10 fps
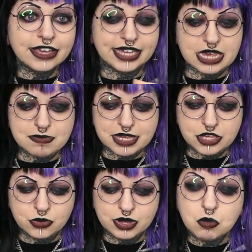keeping
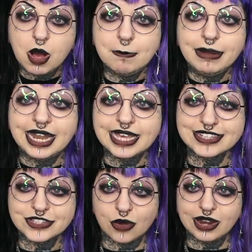you in one
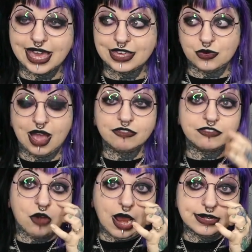place, not letting you have
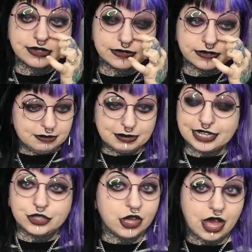friends.
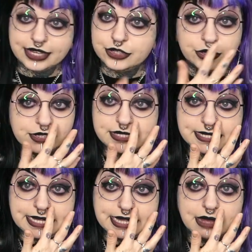But I couldn't
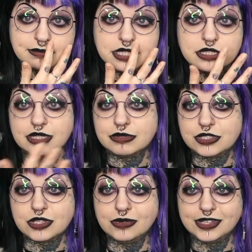see that because I was
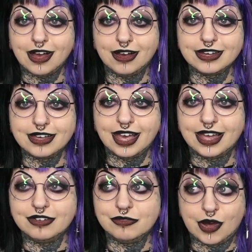so young
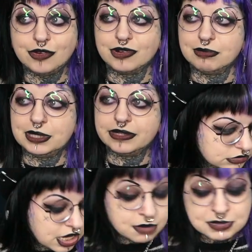and vulnerable.
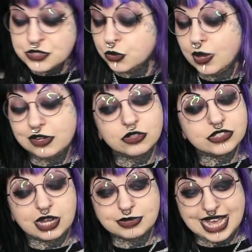This all went on
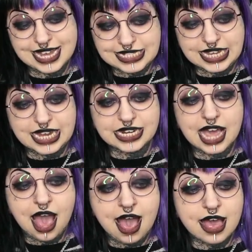till I was
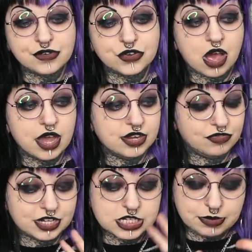18 and I had
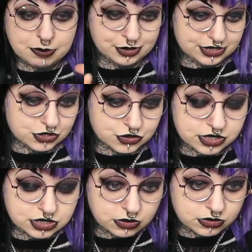finished my Princess
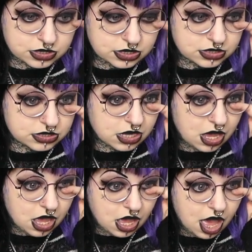Trust courses
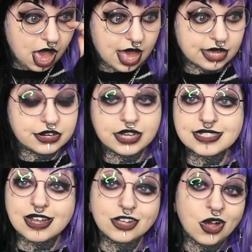and I
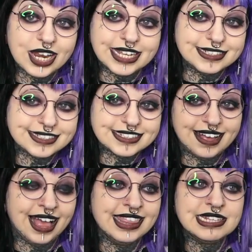started college.
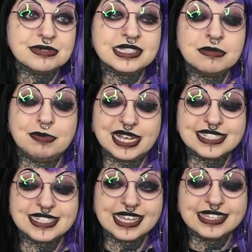And this was the
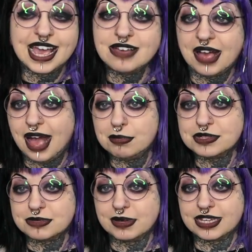best thing that ever
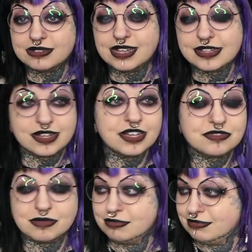happened to me, aside
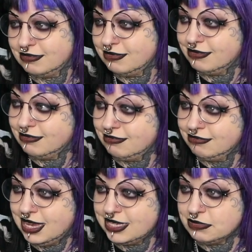from
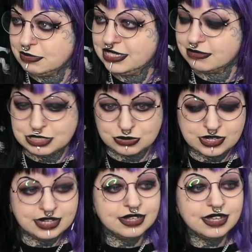my husband and my
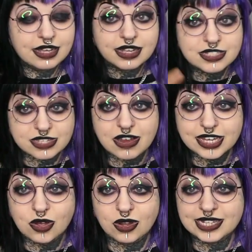daughter.
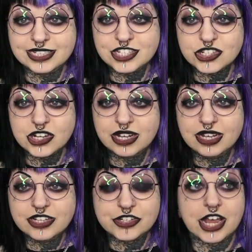Starting college
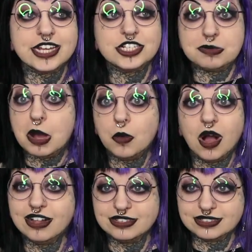changed my
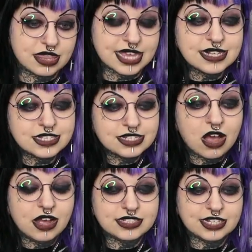world. Things
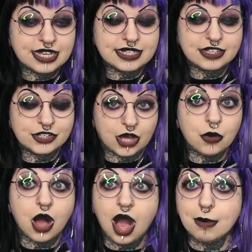started to like
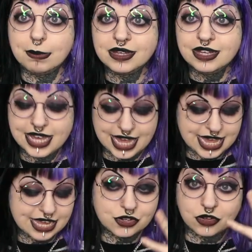go up.
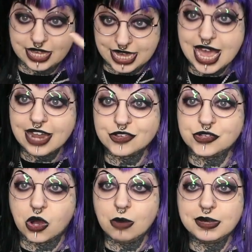He had a
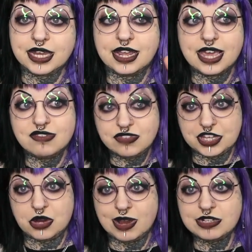job in a
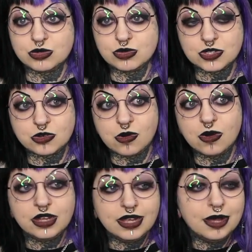video rental
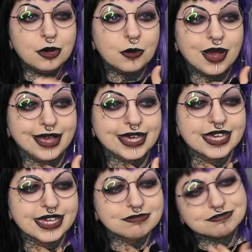store where
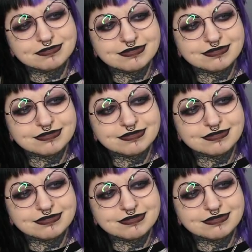he